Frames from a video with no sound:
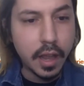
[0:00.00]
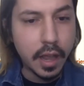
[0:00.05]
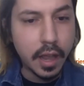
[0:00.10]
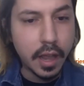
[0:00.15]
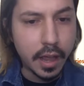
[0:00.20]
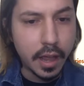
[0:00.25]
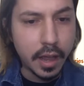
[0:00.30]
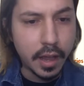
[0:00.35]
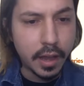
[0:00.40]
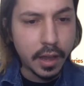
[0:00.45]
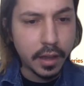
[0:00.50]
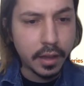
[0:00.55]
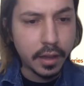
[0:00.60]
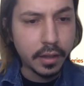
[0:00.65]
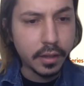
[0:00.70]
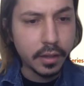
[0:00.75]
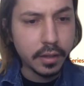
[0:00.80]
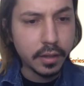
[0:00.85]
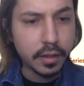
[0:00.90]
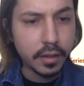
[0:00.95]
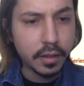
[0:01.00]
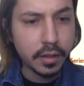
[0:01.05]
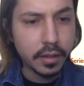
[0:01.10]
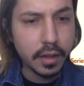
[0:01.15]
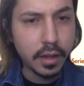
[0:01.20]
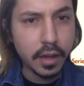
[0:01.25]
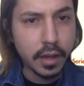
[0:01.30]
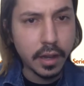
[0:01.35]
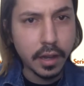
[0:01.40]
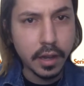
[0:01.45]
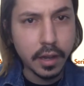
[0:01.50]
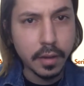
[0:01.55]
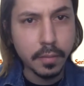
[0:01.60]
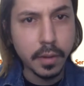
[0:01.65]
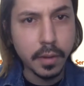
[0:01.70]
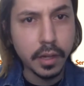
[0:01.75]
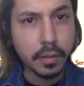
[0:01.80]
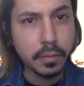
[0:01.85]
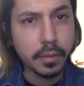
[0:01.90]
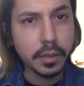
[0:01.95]
And
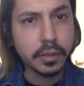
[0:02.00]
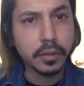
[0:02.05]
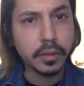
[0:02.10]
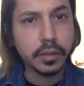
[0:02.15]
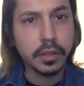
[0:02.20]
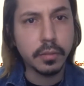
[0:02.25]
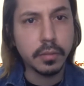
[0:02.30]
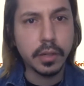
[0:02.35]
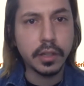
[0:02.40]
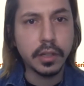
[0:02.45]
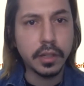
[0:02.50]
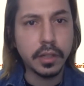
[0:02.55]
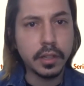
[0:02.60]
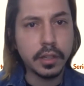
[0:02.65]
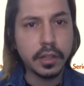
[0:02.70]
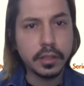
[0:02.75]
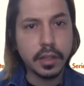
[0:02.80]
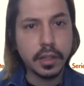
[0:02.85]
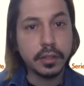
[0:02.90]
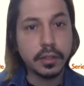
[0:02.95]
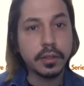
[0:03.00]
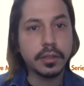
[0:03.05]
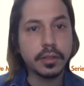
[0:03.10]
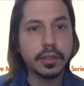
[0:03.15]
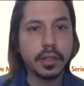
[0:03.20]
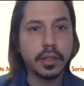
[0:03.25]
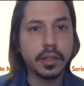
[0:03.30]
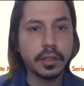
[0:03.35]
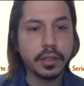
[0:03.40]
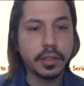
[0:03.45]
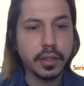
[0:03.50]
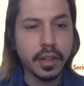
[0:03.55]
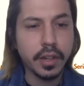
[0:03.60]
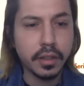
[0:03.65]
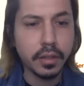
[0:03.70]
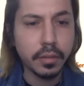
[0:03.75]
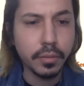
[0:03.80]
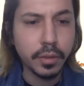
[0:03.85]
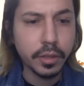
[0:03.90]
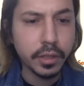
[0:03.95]
my name is Jose Martinez. I do education here at
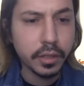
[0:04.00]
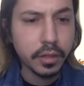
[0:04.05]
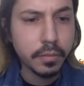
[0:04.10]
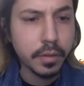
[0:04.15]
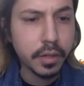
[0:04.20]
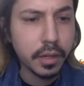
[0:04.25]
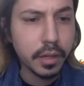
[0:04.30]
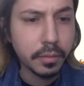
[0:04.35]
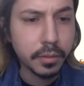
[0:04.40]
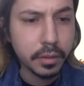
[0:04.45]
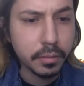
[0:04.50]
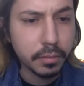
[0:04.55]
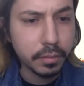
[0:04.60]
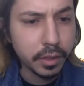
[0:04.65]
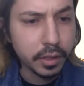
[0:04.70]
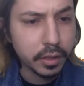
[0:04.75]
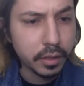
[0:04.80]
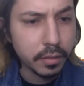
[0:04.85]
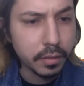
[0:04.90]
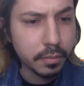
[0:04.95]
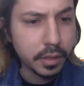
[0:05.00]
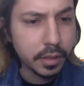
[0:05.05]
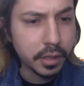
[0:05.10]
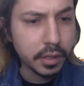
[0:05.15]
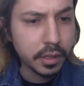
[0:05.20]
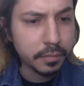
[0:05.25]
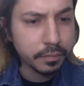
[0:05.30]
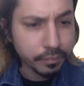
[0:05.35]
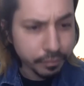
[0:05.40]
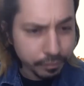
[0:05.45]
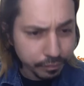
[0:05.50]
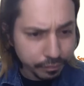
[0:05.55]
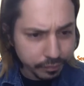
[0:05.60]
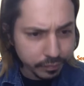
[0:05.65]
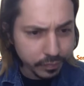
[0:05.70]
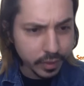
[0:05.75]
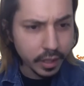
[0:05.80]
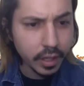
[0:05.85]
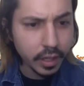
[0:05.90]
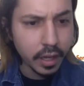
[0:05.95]
the museum, and I'm simply going to be
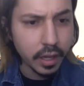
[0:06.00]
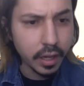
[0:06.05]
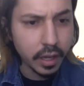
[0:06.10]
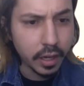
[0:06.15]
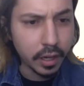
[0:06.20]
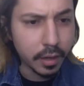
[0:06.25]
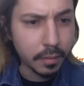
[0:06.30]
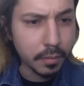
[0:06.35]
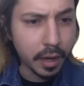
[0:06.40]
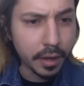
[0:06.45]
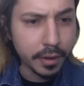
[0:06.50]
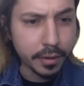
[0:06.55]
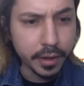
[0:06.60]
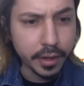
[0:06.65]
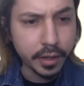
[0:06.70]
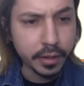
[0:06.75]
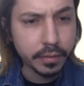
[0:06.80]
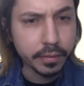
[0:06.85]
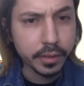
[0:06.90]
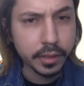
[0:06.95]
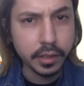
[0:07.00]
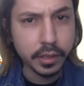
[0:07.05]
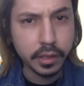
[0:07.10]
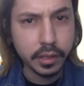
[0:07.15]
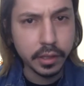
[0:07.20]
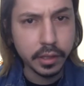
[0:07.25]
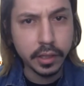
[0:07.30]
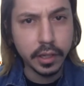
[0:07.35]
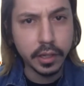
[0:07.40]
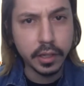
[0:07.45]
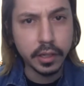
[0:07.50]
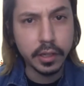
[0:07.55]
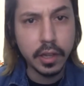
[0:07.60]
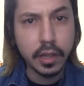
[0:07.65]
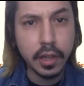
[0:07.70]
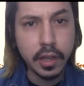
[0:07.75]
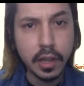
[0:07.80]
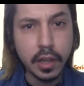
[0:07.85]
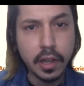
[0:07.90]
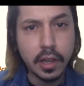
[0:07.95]
moderating, facilitating,
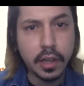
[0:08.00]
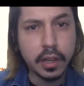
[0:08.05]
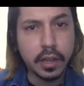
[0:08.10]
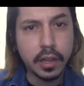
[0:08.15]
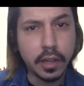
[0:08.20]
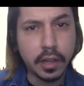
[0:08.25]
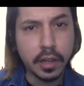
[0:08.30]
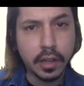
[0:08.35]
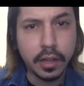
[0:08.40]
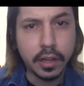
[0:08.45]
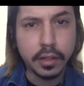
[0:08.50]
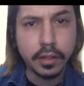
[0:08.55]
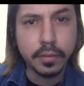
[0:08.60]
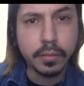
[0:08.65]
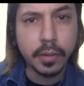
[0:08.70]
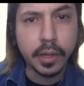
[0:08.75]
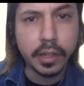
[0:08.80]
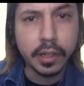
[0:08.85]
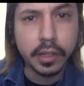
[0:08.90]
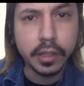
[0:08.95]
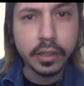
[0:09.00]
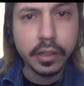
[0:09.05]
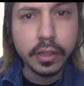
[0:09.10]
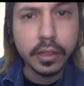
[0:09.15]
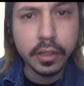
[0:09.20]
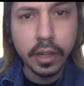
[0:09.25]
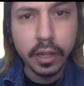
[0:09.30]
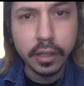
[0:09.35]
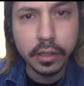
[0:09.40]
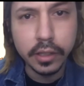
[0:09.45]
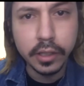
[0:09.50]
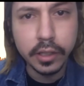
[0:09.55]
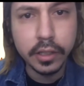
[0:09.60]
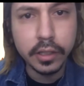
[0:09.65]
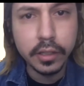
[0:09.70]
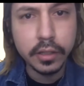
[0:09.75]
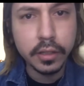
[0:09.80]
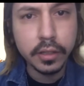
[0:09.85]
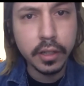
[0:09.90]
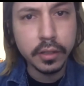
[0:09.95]
and my colleague,
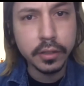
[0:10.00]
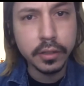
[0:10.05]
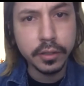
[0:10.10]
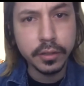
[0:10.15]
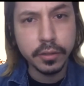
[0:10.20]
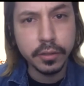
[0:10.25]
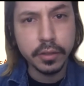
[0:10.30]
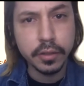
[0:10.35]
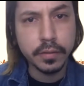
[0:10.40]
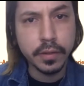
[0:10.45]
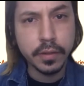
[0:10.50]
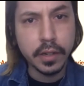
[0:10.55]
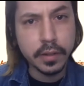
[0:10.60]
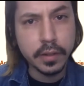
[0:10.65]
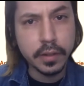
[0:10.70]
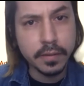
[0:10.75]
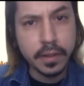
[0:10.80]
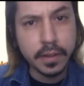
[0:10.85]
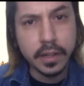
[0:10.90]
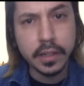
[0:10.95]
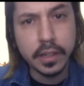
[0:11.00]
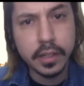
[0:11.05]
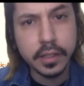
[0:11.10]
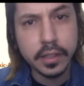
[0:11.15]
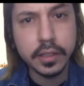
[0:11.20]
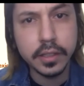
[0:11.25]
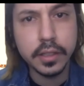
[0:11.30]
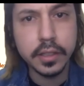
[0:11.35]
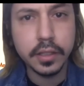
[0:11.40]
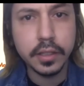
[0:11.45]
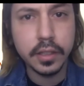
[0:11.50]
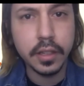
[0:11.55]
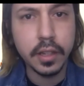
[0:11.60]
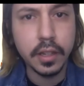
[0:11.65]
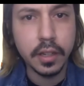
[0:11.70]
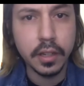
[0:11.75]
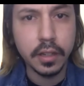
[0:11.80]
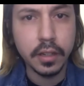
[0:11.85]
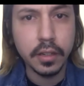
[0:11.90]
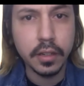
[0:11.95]
Dr. George Vargas,
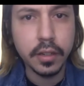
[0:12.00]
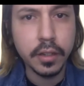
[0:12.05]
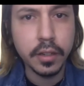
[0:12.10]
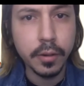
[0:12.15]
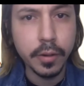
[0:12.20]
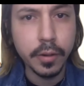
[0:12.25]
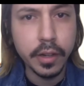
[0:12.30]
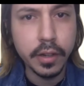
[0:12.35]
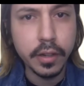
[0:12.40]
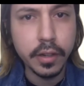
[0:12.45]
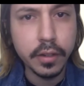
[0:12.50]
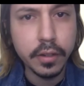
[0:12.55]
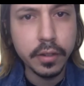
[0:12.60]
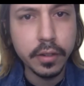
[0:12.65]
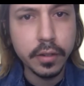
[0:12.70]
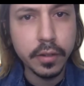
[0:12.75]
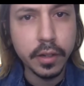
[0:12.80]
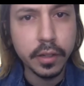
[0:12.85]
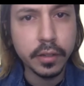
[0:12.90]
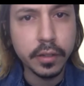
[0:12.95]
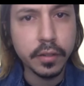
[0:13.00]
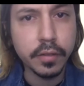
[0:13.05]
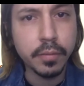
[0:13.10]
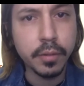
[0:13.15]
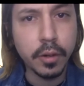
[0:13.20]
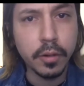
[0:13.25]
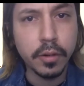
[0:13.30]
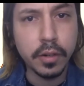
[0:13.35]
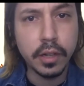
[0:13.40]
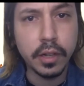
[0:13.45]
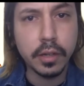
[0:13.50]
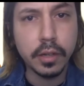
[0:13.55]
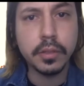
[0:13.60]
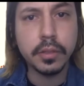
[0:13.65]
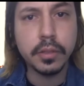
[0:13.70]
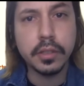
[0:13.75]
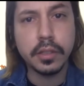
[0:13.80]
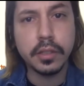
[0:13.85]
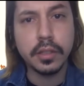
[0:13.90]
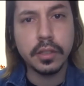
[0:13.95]
curator, director of
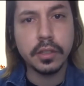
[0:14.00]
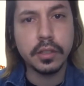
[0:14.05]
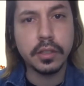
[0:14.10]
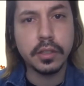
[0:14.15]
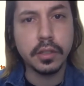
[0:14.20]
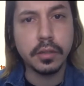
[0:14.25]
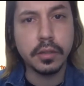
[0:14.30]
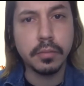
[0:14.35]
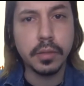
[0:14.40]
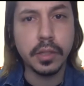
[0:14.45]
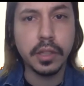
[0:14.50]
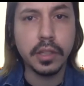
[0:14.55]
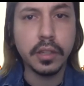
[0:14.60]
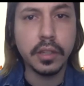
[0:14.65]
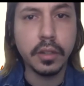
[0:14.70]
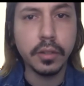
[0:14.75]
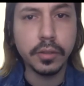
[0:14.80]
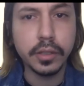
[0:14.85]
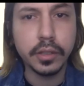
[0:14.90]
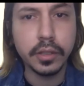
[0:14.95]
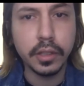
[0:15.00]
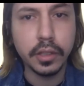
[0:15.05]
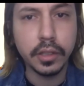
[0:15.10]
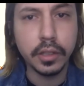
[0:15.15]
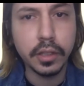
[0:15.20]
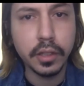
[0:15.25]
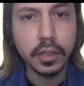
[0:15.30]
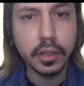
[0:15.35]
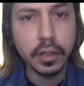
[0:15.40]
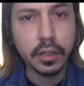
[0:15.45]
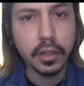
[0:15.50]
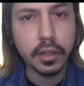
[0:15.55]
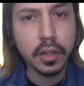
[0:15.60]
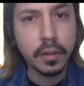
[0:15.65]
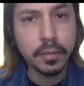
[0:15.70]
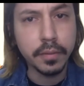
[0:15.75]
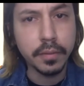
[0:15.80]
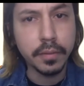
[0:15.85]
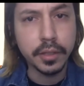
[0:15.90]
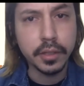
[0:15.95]
programs, is going to be hosting the
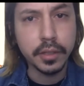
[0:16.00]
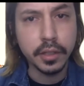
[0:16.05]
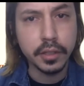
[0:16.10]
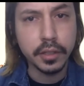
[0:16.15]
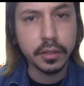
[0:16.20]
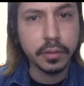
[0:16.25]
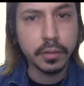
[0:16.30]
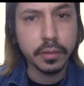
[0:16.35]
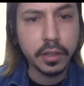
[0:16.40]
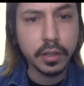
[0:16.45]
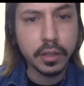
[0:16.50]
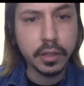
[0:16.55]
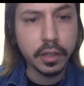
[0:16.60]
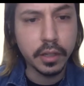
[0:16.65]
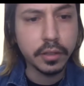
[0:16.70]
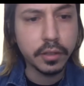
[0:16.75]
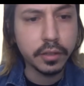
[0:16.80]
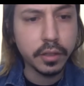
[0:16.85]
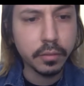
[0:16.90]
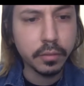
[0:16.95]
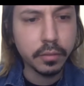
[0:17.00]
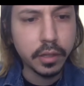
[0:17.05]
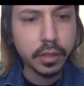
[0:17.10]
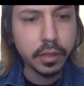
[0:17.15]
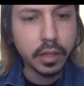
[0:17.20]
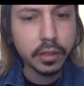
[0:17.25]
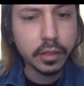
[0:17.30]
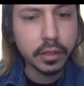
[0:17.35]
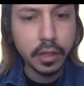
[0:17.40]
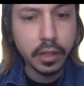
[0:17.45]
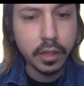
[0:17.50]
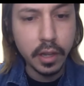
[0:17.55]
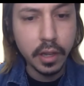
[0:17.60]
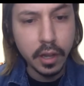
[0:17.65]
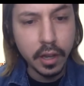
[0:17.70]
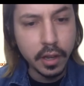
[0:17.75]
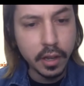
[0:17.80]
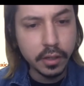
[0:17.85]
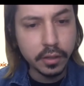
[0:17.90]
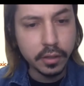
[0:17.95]
conversation with Dr. John Morales.
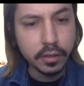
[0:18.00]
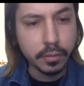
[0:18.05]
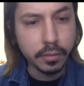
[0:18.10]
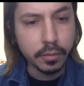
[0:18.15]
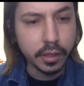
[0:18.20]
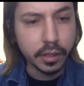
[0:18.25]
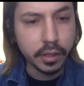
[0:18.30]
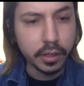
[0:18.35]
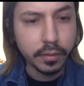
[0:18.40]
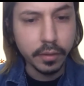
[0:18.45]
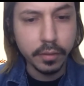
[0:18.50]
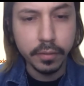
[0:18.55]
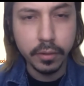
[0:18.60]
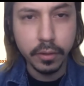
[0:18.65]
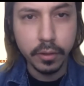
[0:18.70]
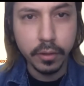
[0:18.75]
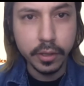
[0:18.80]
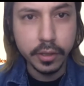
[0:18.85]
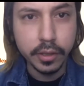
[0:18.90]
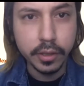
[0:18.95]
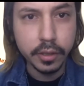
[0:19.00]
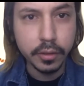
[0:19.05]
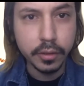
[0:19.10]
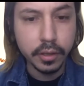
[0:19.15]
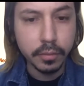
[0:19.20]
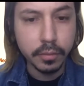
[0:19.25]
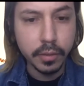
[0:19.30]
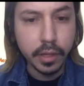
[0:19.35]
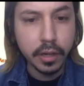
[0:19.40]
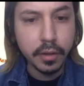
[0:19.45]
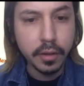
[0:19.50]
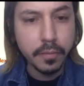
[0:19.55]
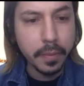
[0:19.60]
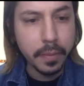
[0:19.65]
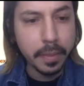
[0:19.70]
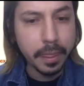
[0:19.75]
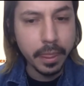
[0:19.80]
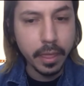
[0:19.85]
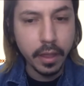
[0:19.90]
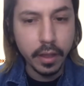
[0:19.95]
So I'm going to give the floor to him now,
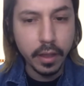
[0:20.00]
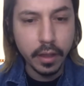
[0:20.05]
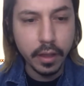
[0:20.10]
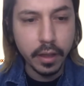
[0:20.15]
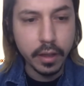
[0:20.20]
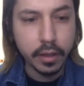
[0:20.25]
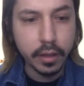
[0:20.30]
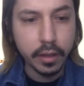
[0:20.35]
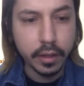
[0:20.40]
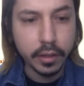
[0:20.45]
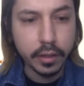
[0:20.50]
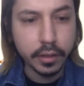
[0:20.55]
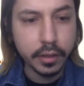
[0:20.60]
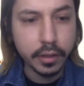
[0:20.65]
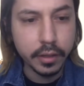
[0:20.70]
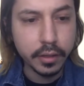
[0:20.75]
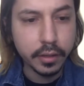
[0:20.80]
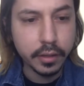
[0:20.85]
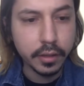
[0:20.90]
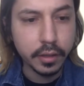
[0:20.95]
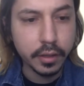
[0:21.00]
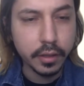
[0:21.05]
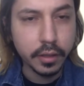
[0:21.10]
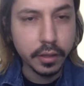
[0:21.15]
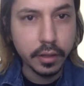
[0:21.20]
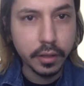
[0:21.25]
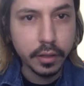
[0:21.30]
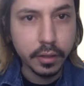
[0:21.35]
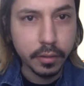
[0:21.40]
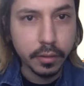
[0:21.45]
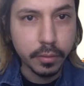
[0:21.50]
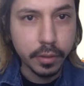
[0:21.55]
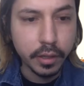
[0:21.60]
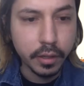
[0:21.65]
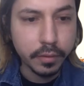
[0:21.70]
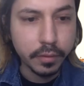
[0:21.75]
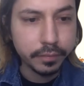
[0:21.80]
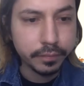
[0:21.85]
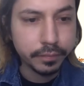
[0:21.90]
and here we go.